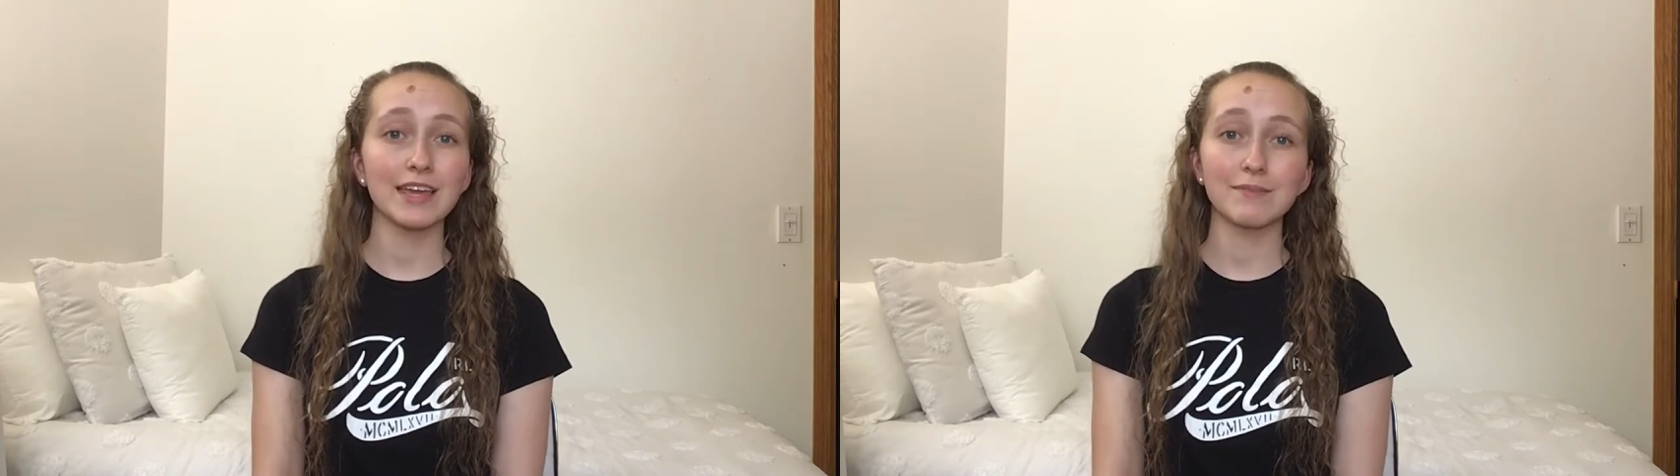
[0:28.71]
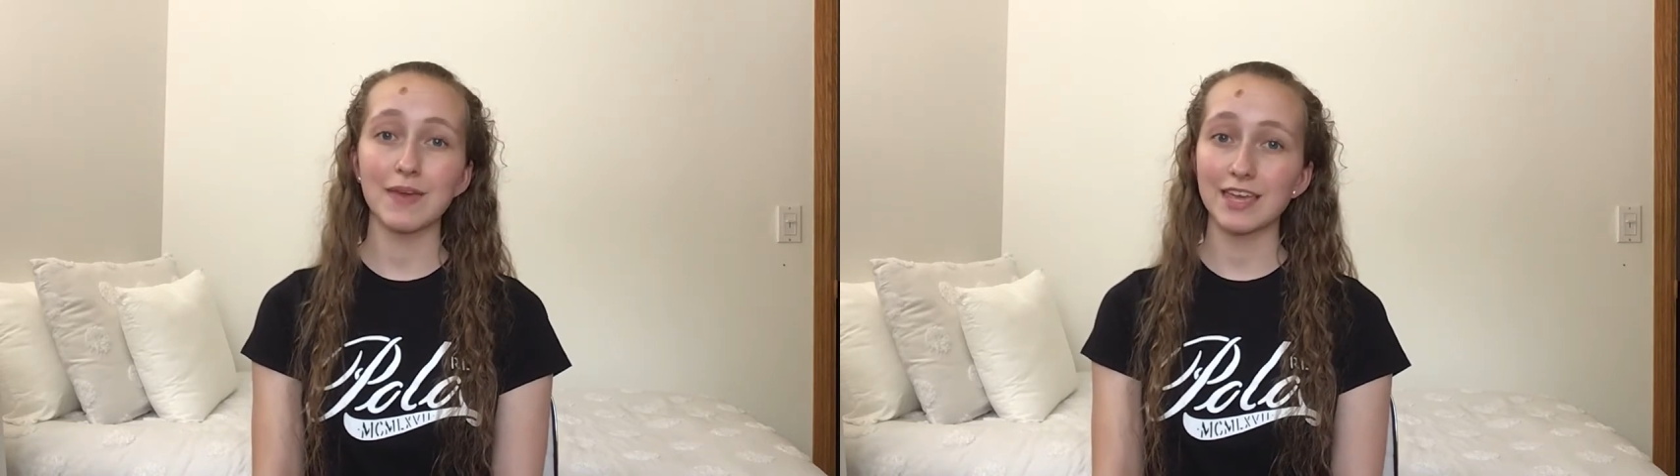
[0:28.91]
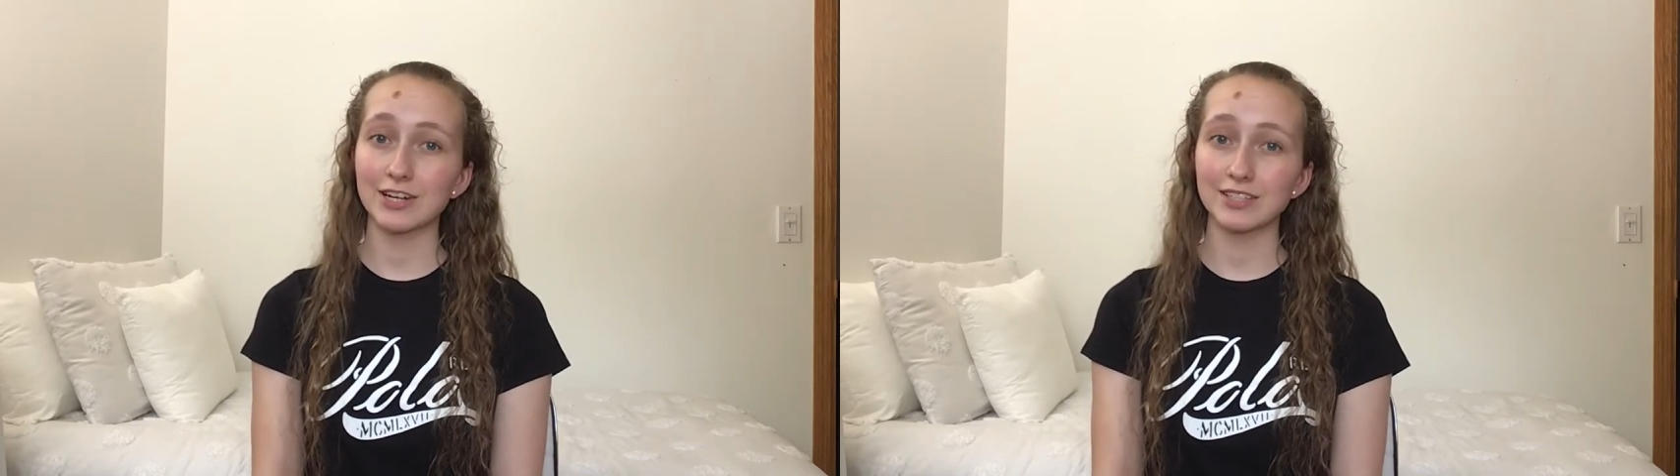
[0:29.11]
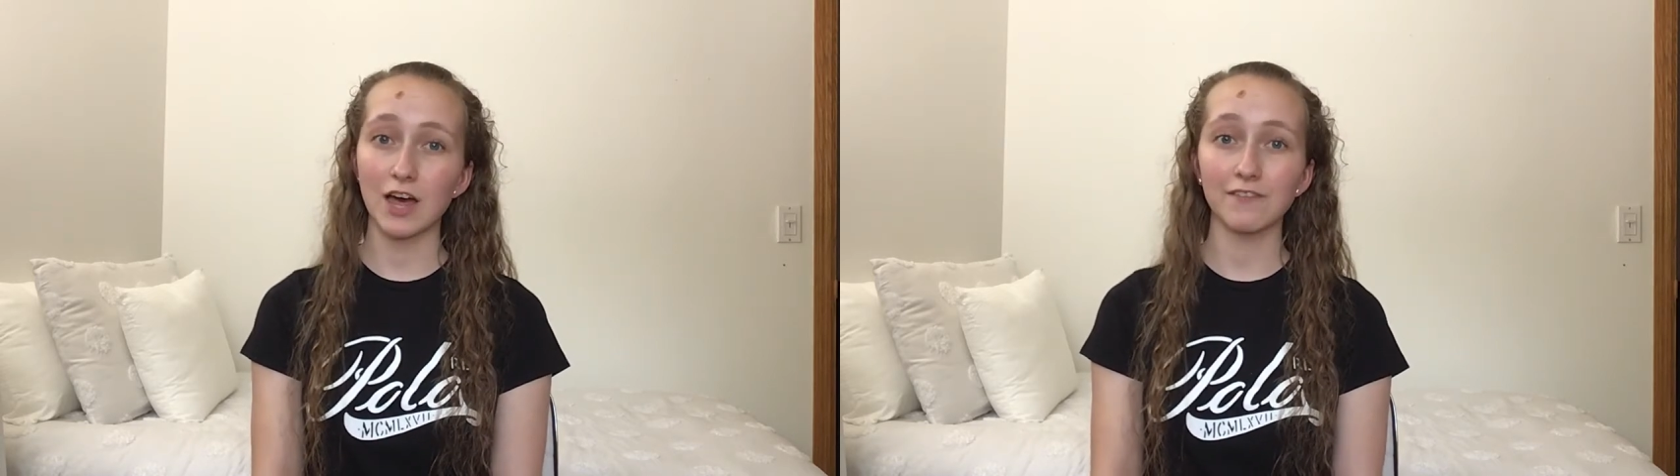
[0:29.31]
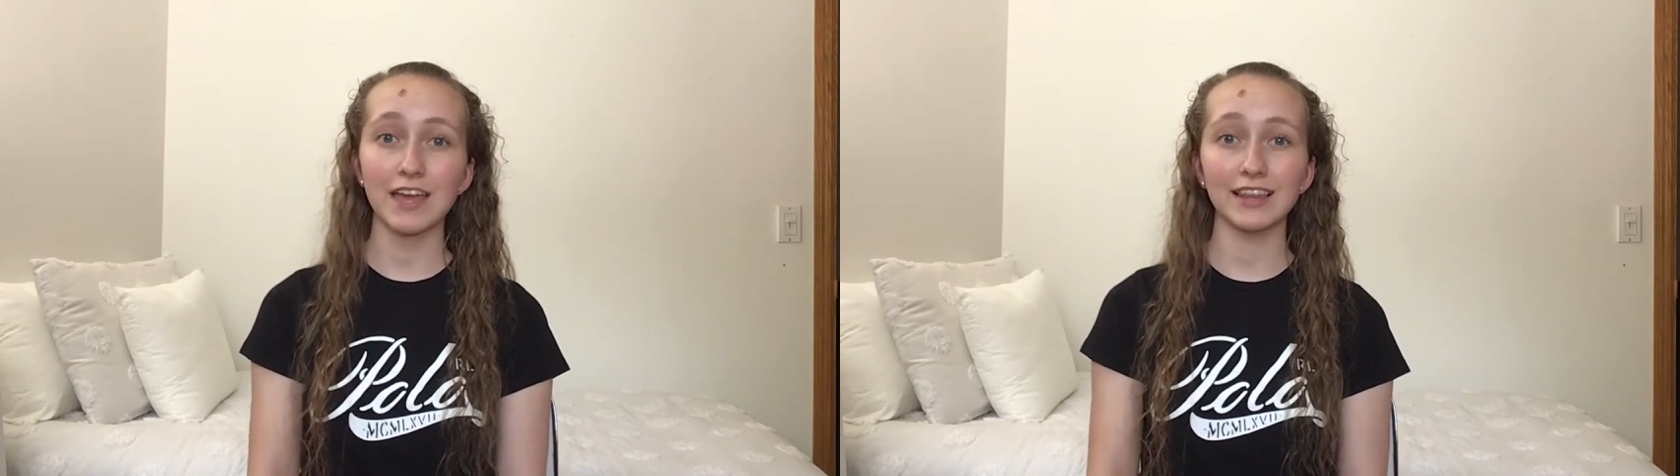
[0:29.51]
make
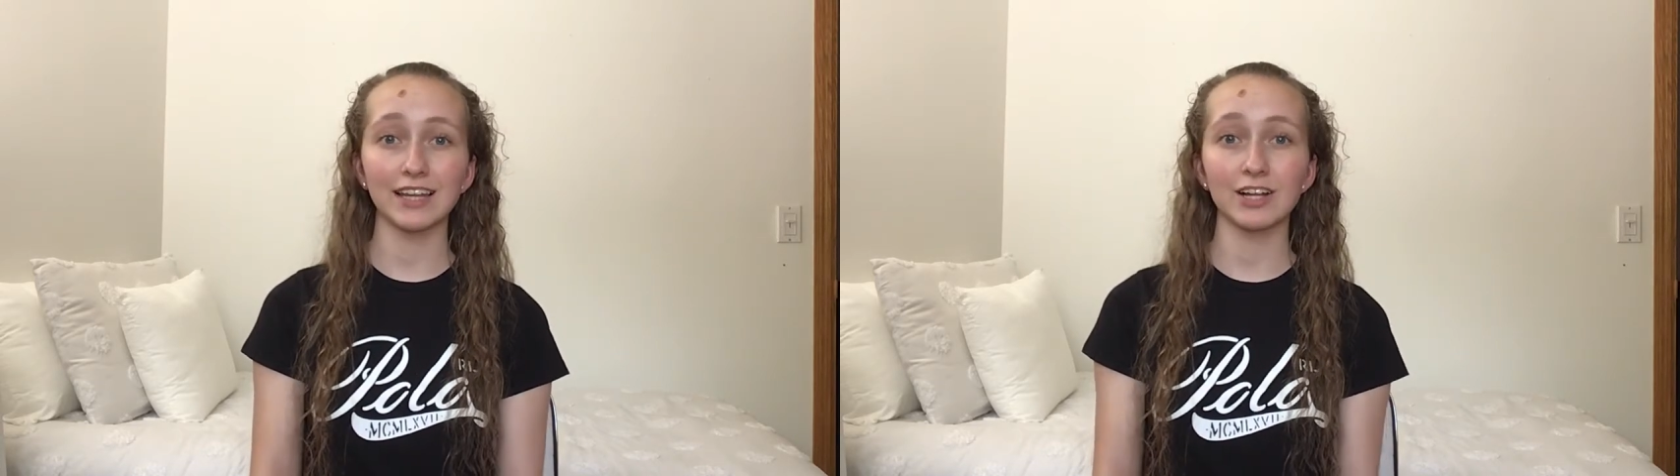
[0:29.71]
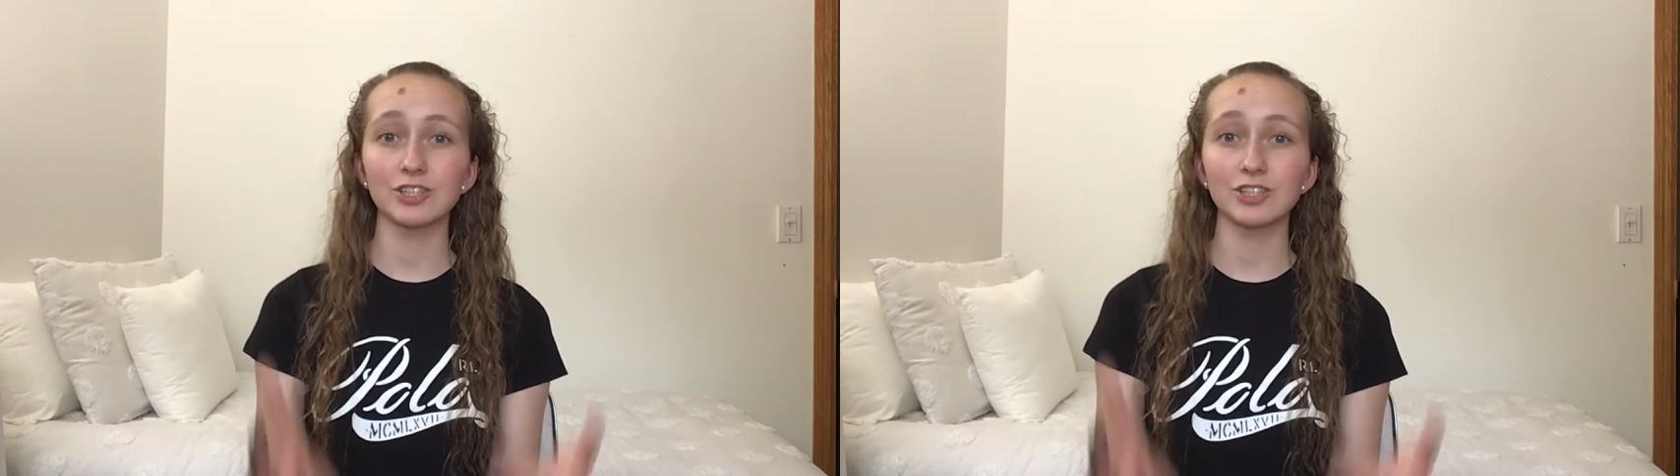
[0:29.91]
yourself a little